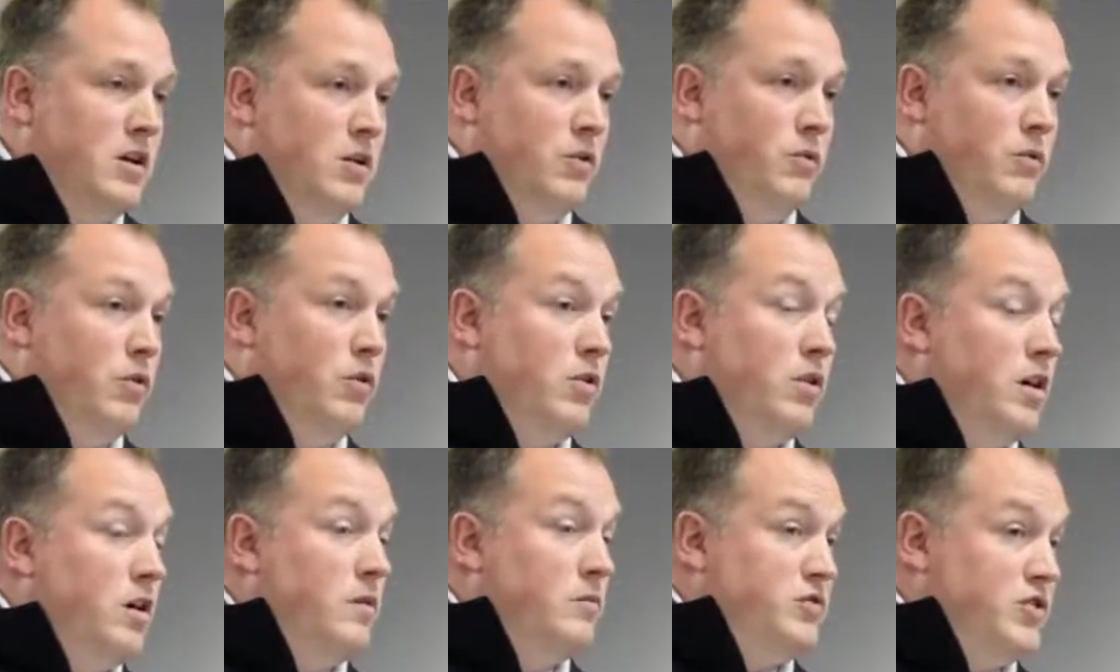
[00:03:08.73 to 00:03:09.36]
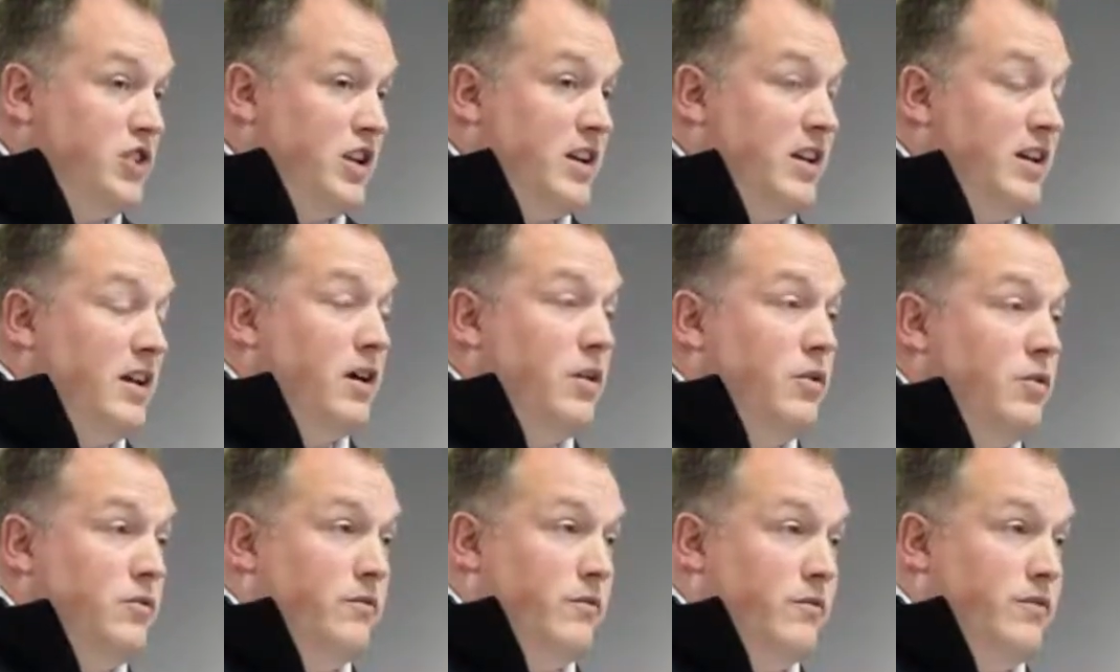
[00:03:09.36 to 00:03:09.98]
We'll come check it
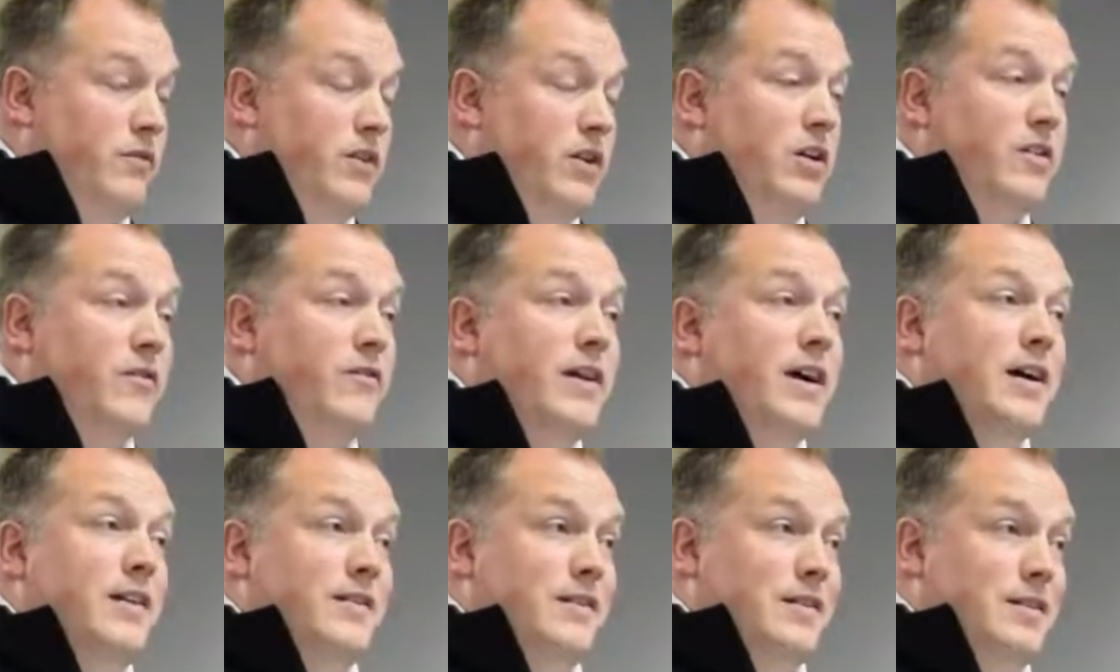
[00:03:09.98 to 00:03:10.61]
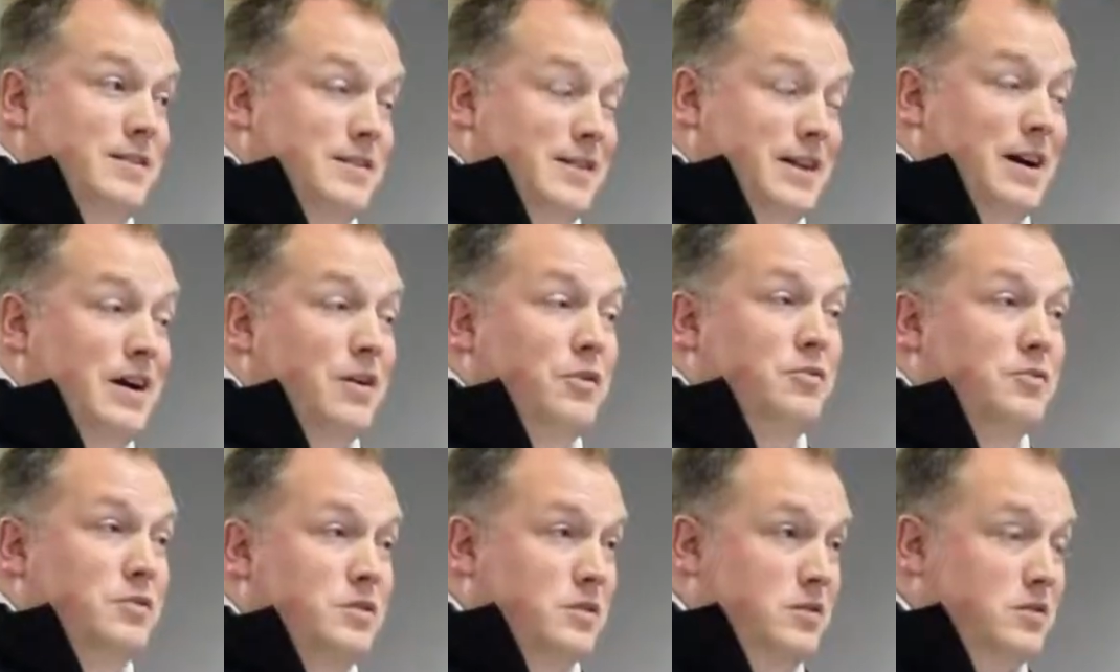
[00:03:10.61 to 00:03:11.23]
out, verify that it's
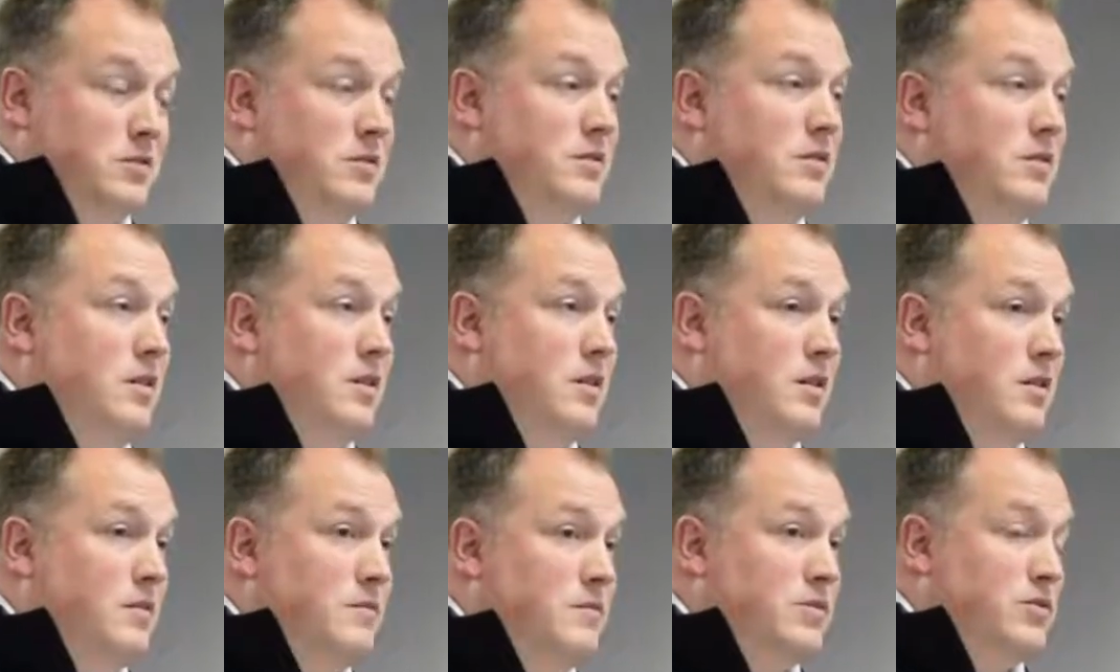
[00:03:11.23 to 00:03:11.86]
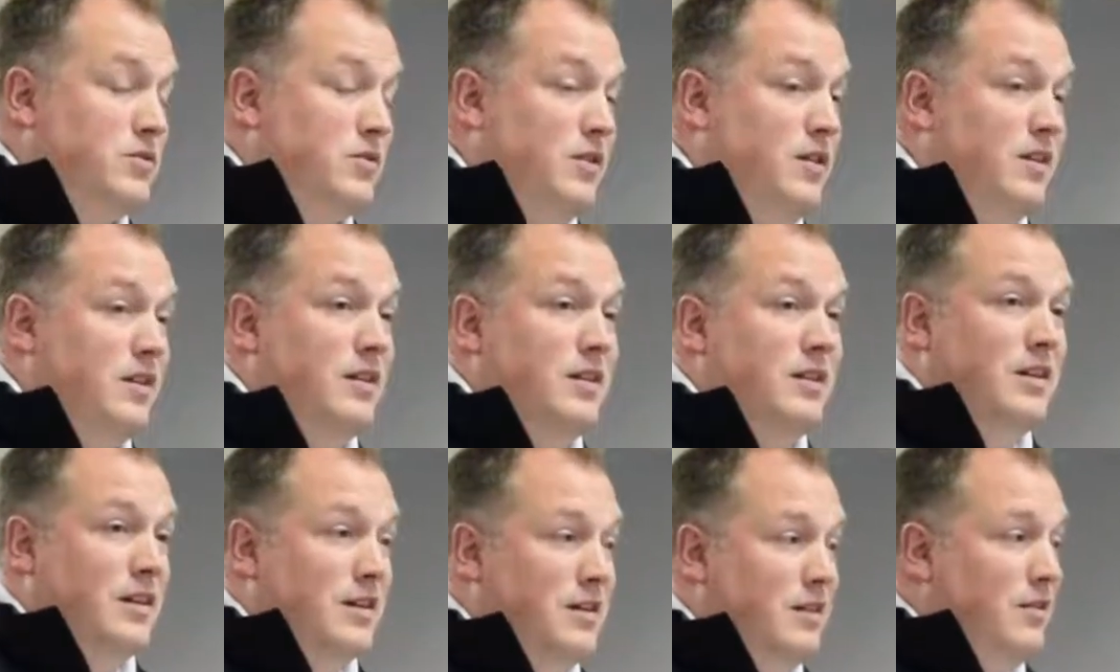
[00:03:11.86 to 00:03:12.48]
out, so that it
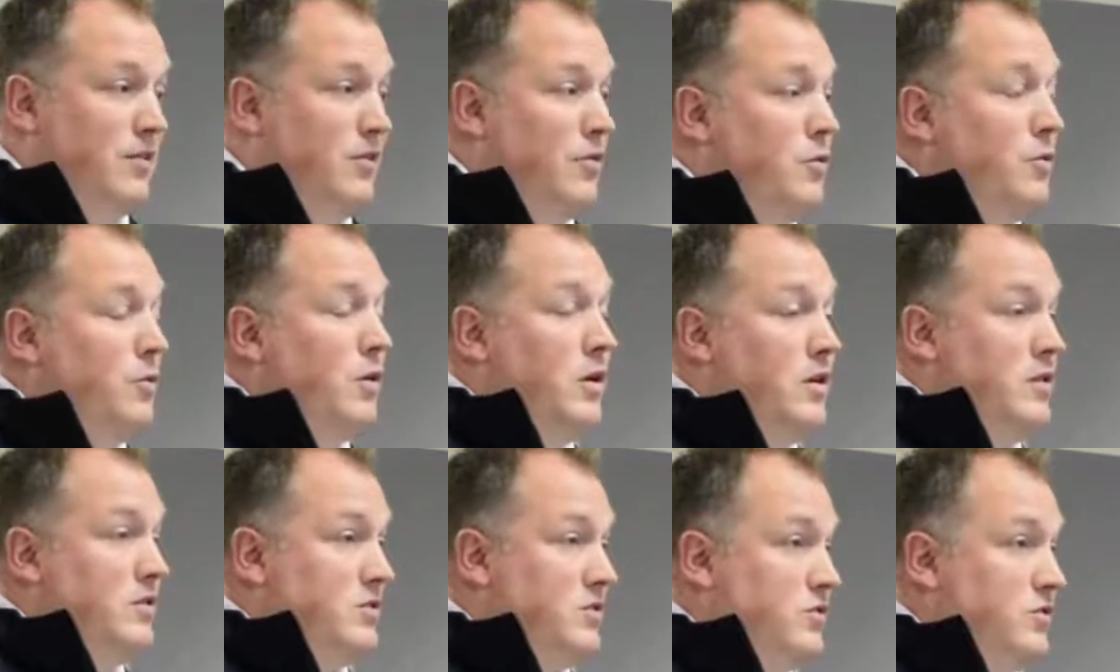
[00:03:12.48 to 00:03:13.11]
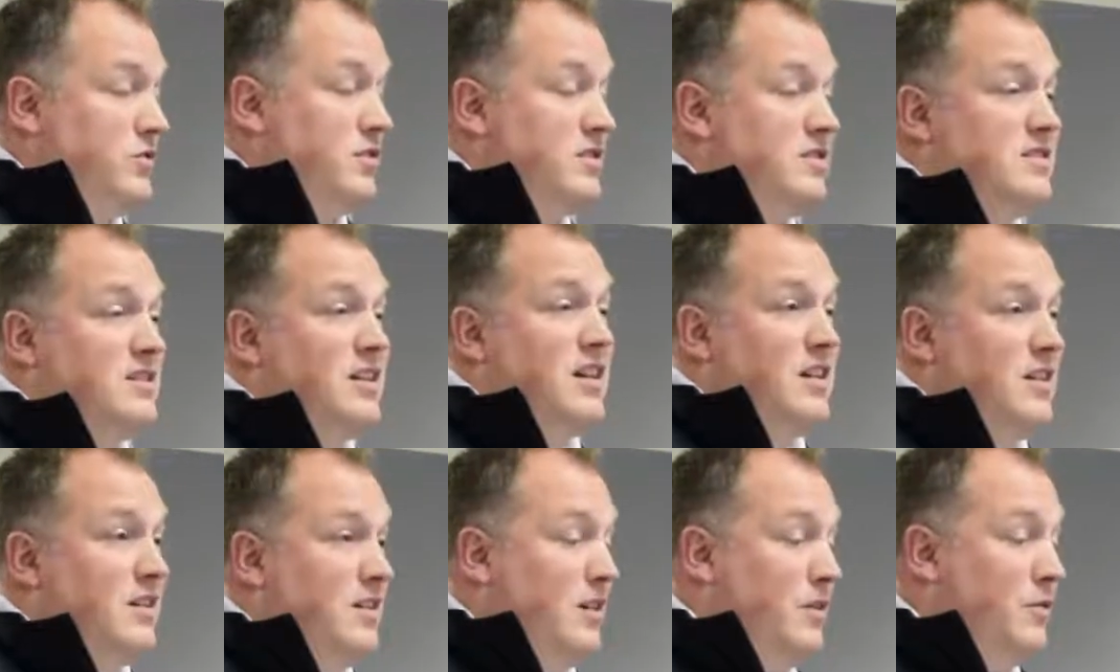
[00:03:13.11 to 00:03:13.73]
didn't get into the walls or
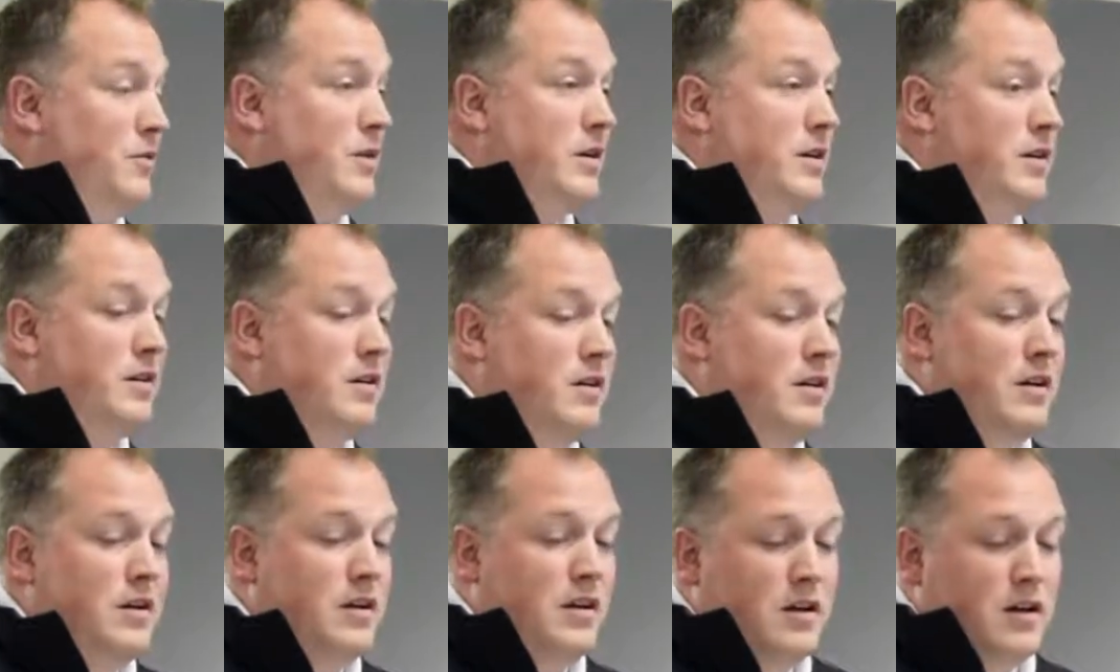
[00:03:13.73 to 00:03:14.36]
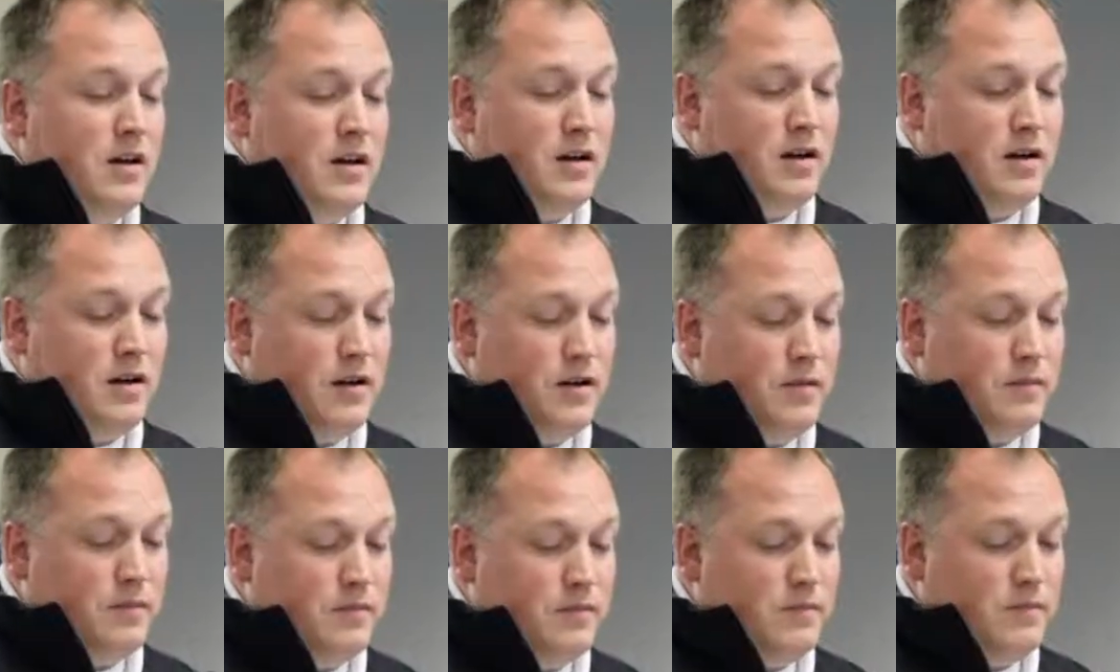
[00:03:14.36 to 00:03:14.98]
extend anywhere,
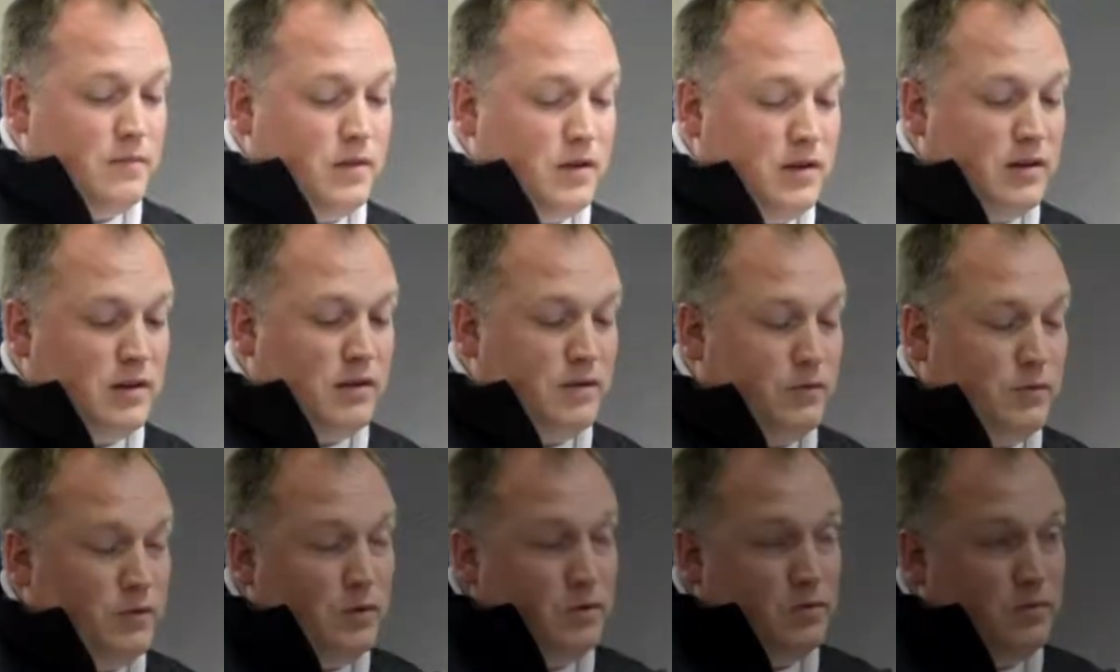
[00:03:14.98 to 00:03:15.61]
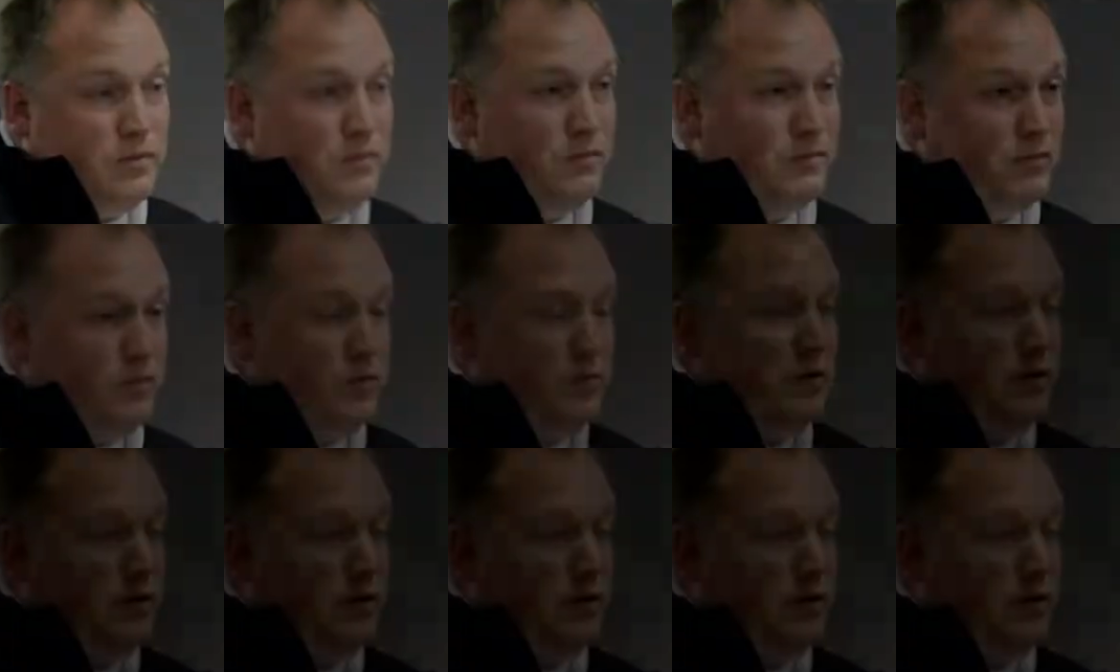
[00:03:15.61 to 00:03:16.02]
and then we'll be